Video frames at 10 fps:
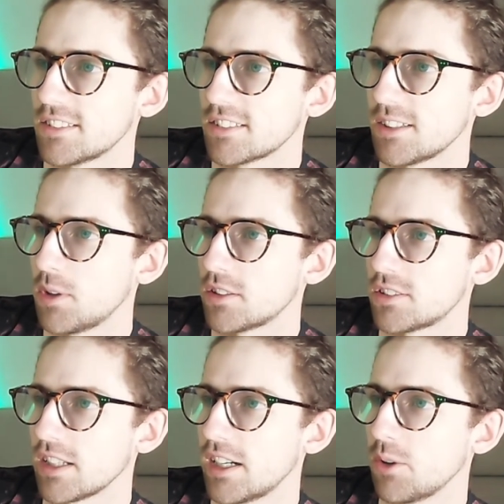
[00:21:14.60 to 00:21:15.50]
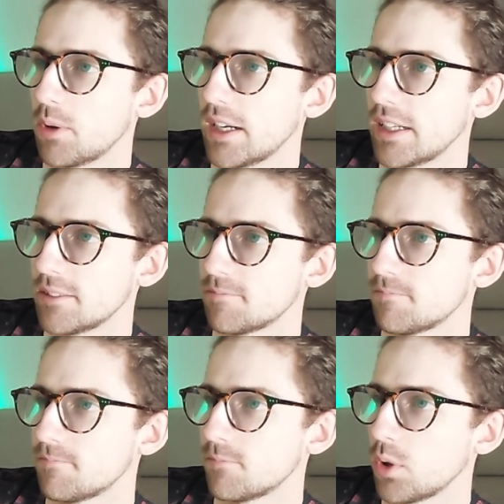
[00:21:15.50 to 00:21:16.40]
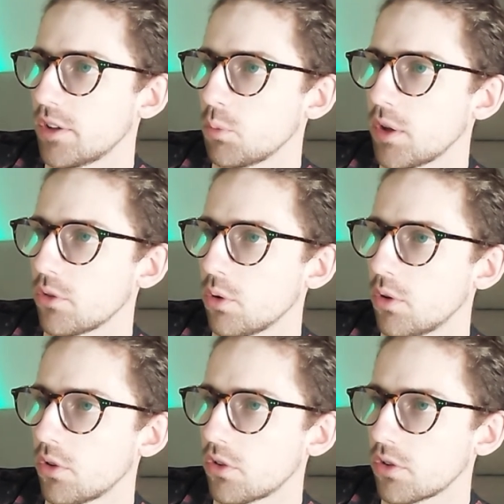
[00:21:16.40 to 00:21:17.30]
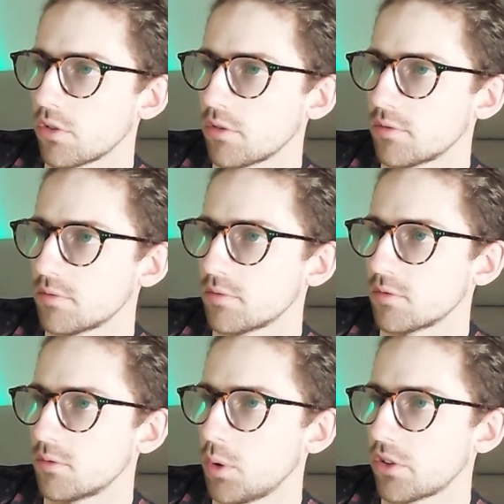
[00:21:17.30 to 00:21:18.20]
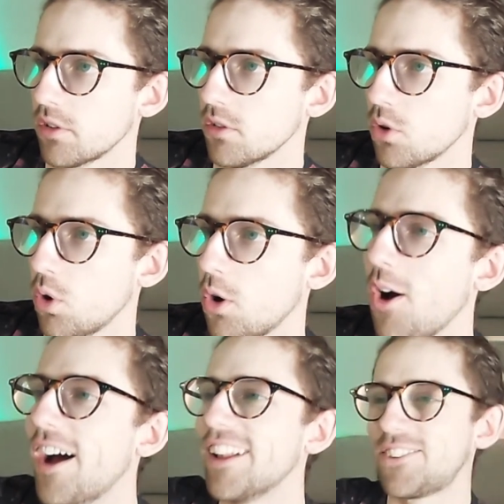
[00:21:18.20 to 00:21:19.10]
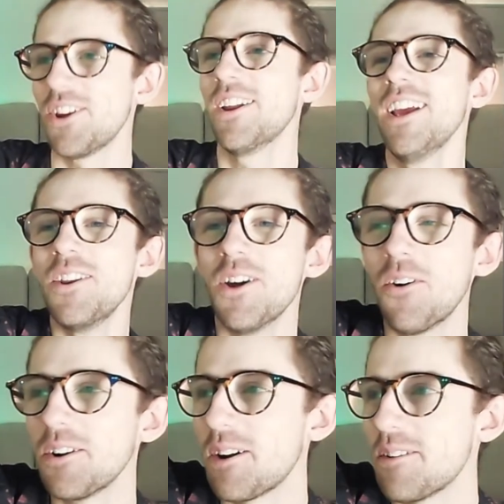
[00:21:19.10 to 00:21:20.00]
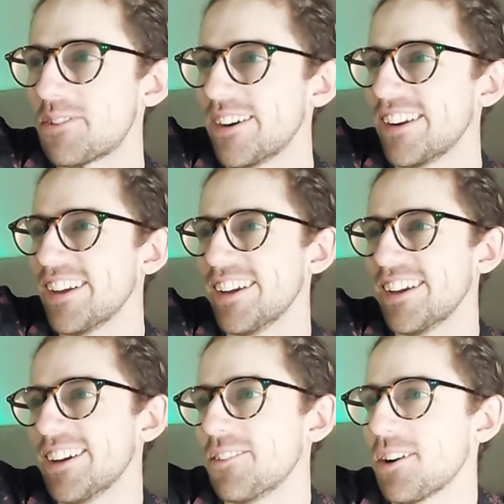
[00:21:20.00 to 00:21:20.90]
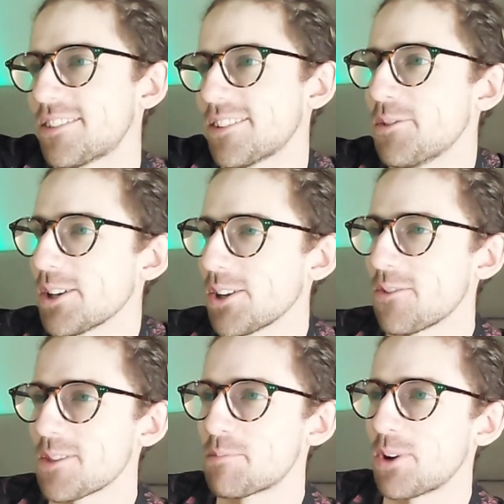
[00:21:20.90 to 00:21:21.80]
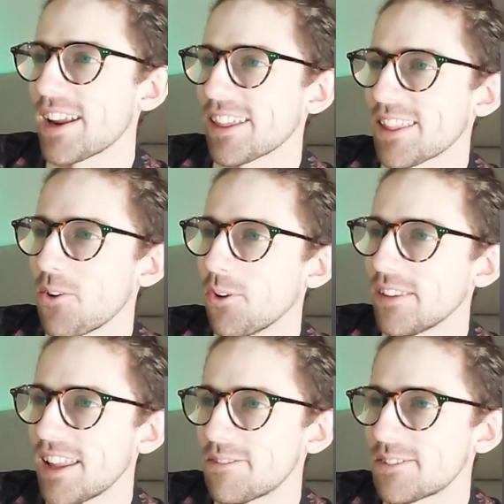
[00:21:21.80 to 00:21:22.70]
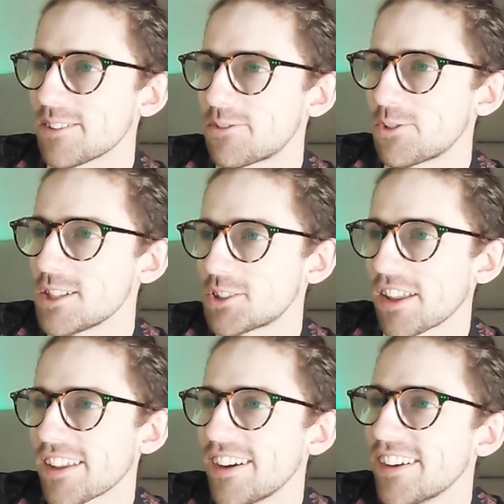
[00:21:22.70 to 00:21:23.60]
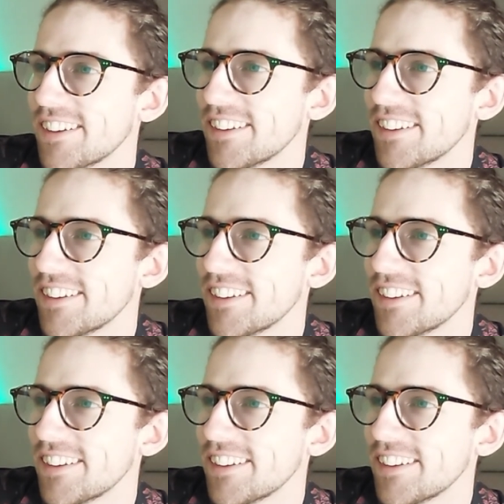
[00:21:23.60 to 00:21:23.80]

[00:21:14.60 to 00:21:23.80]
Can Weston get it away? Well done, Wenzel Halls. Weston? Oh, dude, no one went for it. Weston were going to go for the break. They all left it for each other.